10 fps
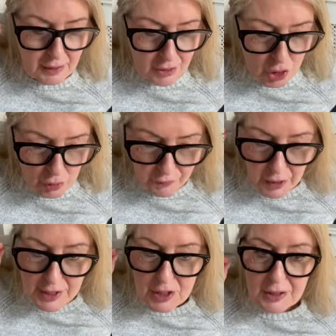that you're
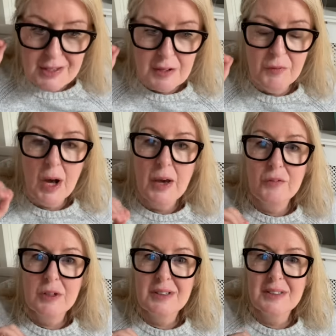finding the
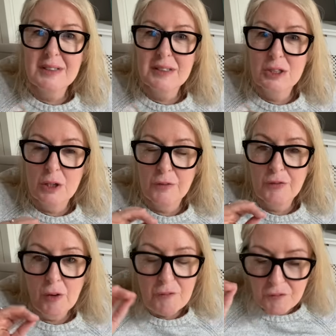survival
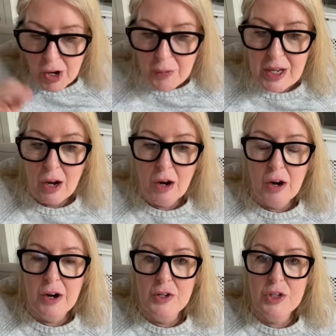stuff very
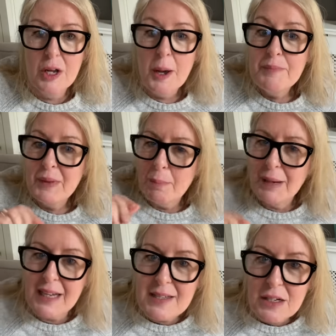hard,
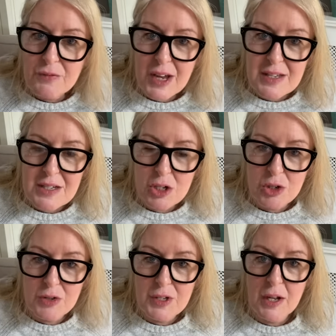please invest in
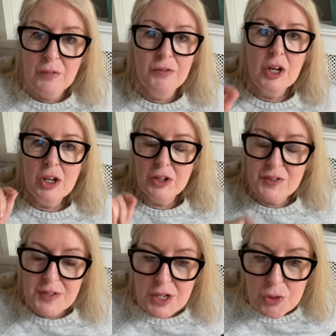yourself.
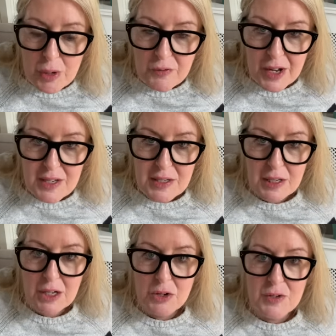Consider
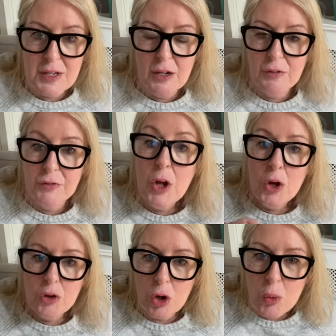investing in yourself.
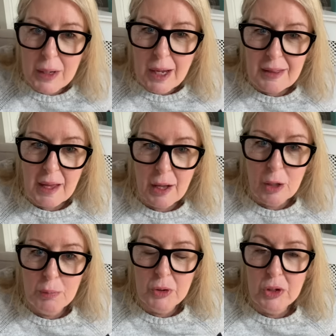Go and get the
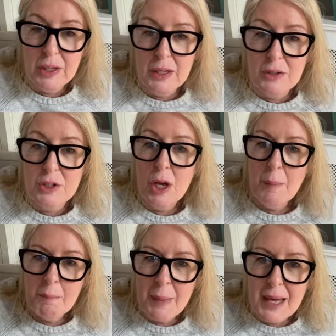help you need.
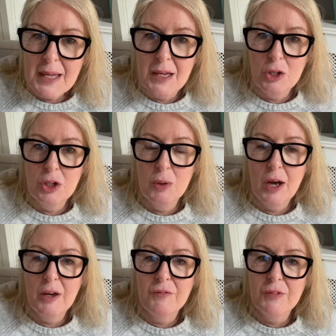Make a new
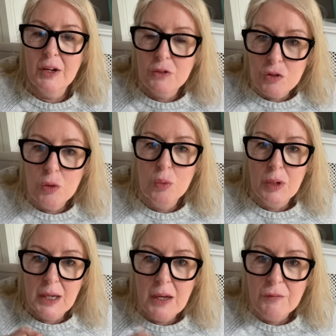life and
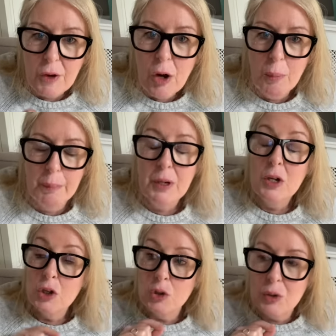don't give up.
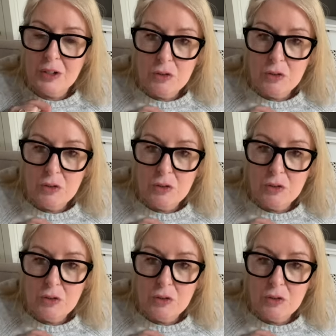You can